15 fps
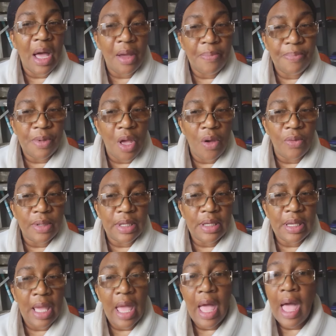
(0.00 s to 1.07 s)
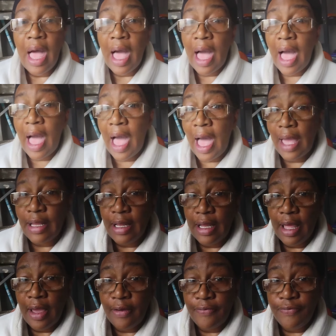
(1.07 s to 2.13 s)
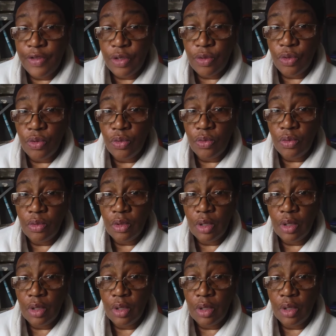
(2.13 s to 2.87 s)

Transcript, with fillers: uploading. I love you.